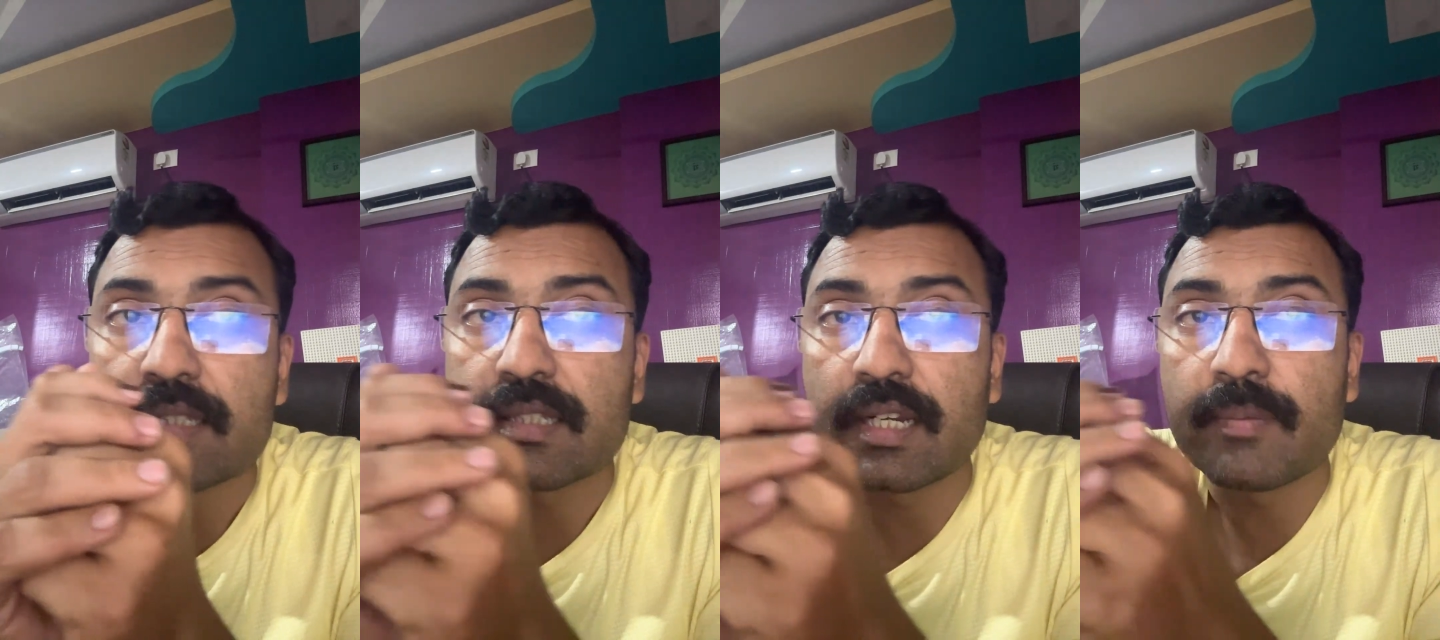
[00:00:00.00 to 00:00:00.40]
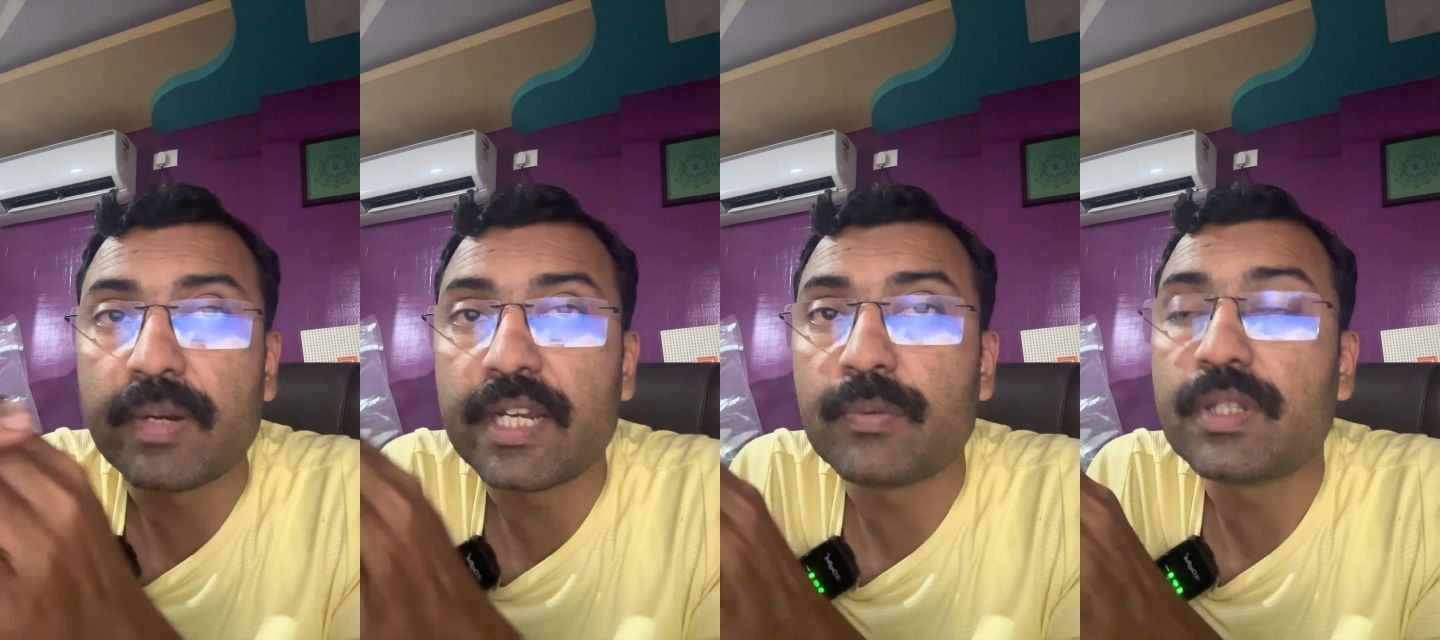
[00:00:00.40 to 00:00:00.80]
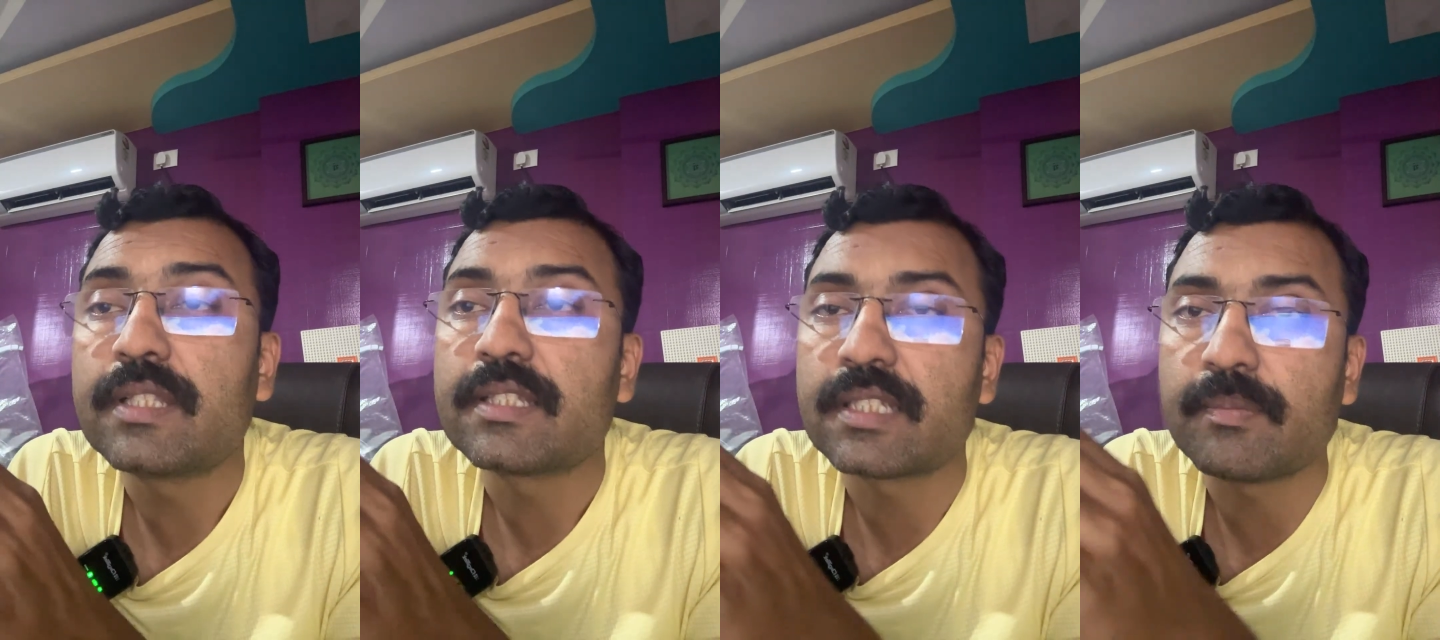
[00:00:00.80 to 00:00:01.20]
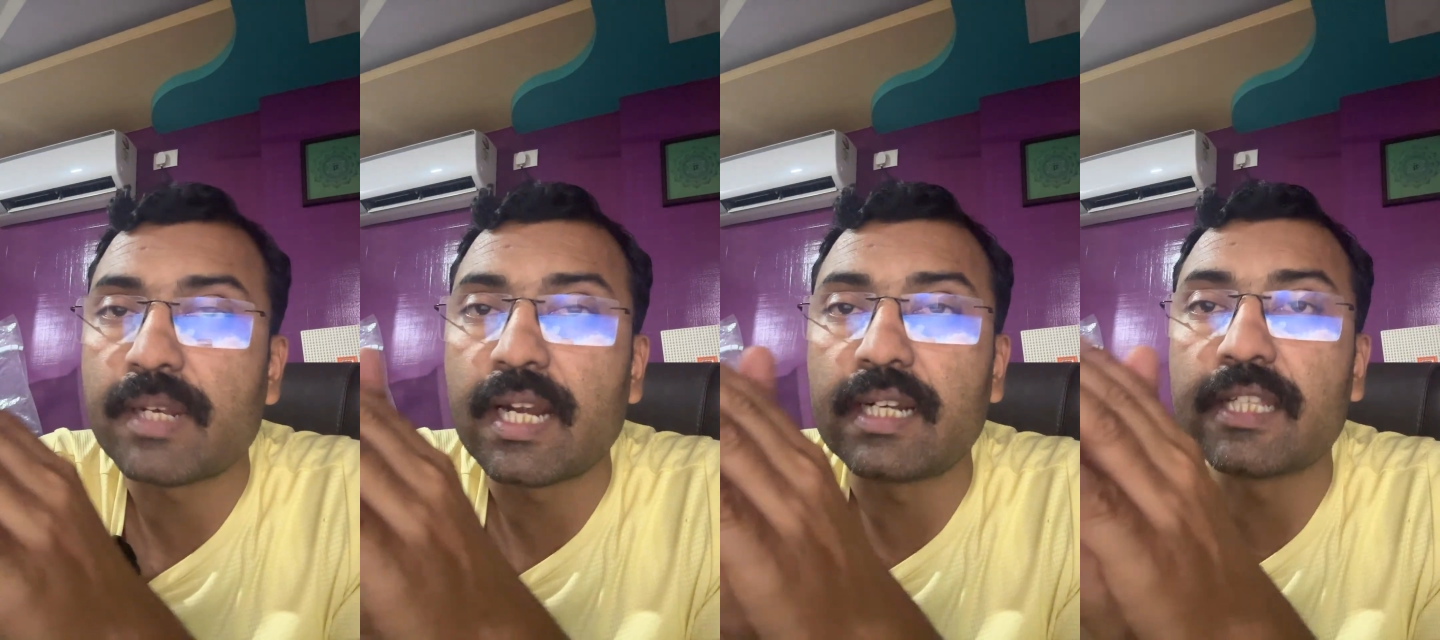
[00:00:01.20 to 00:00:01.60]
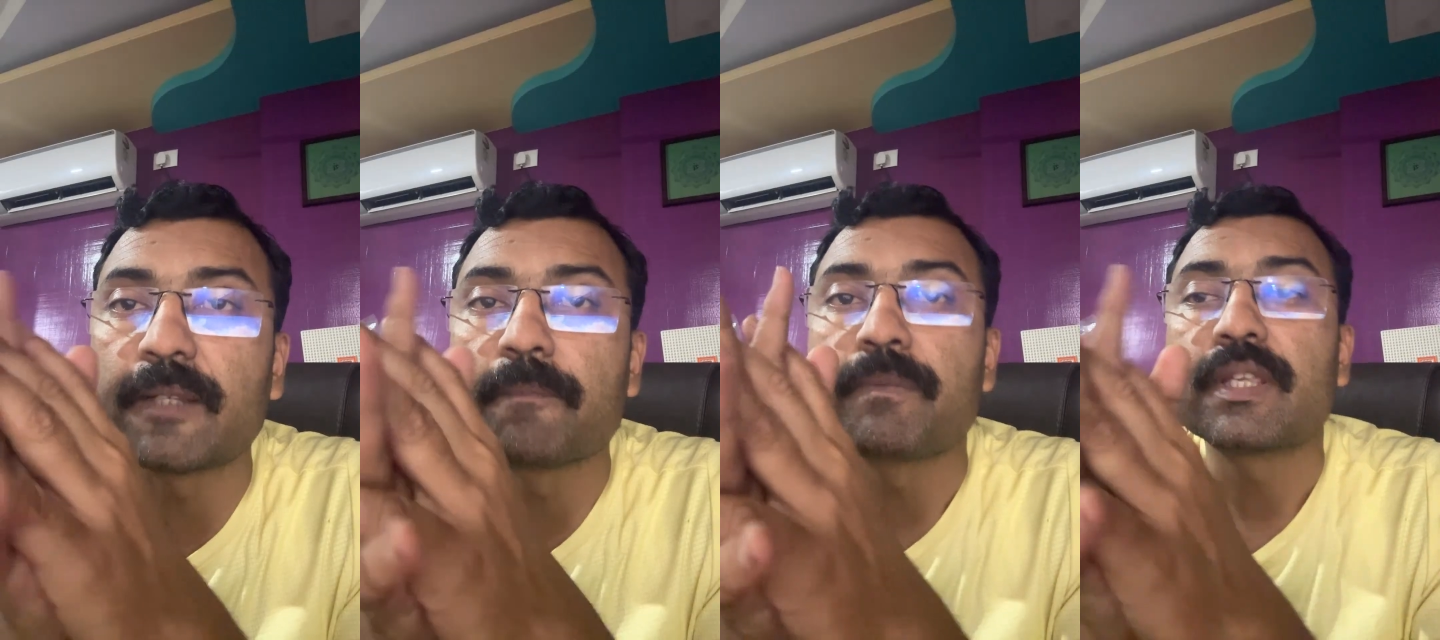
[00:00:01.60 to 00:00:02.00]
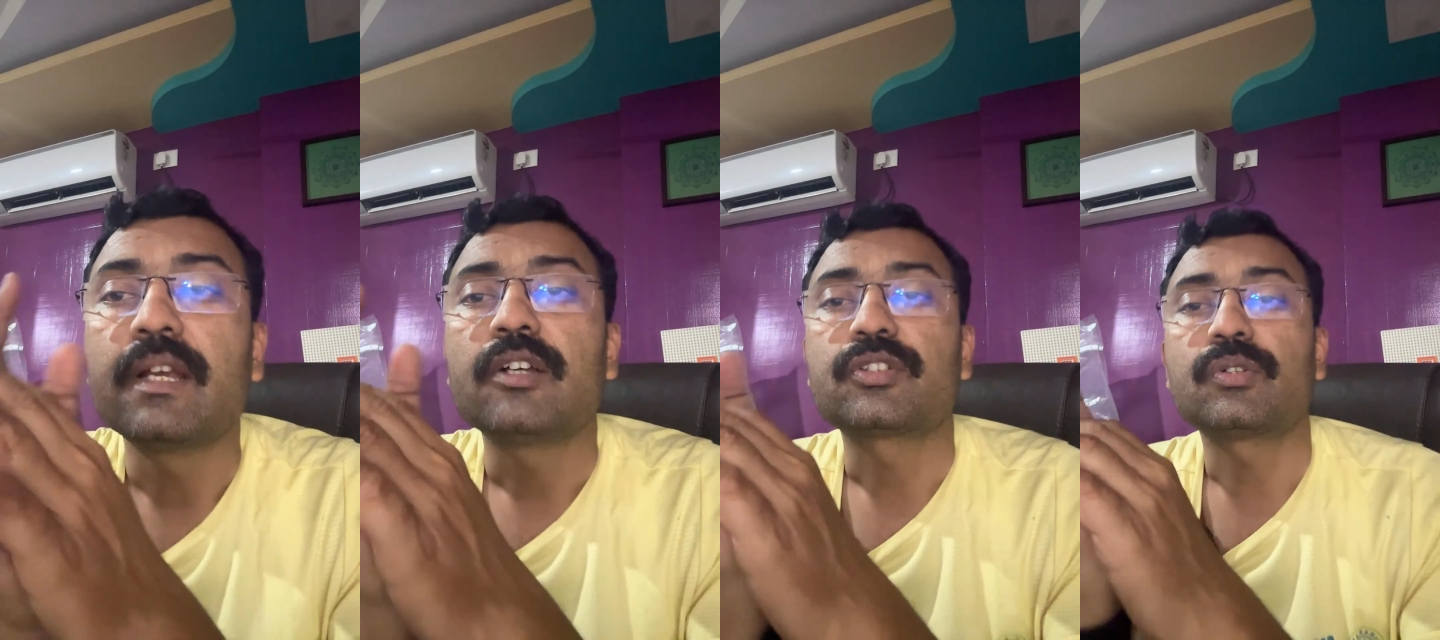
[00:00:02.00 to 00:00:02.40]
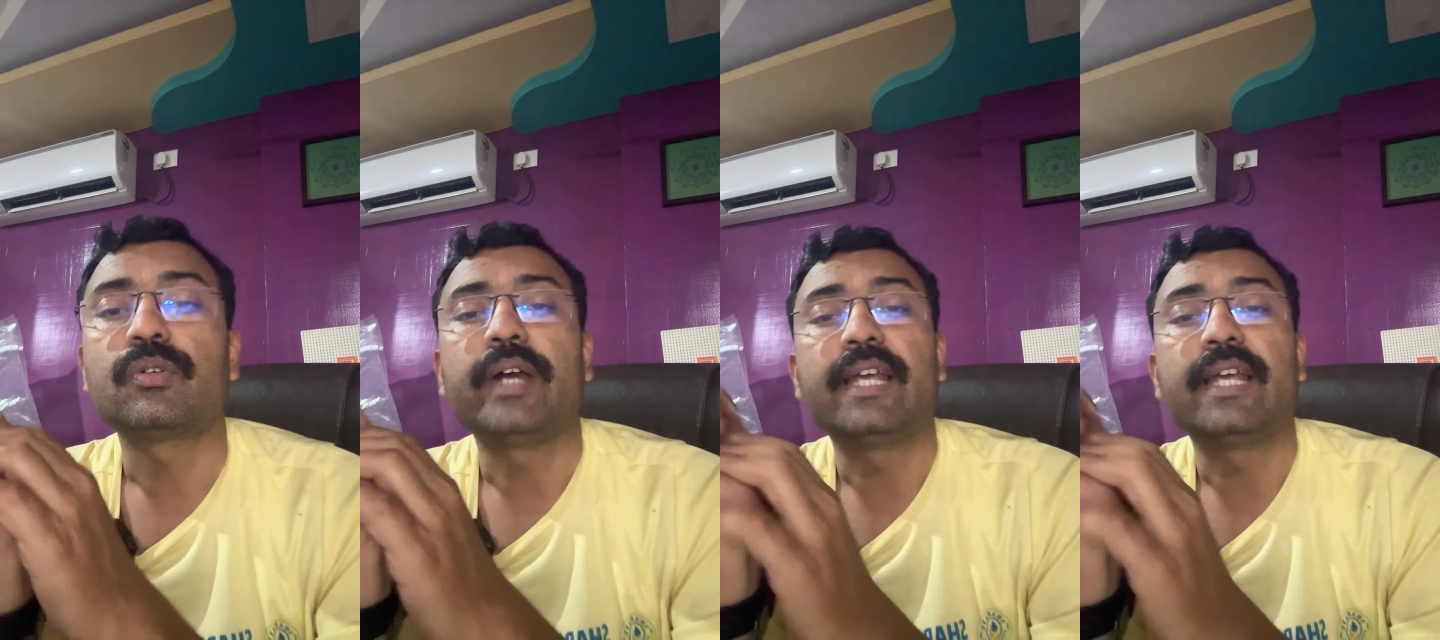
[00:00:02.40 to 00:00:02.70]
remedy with similarity. So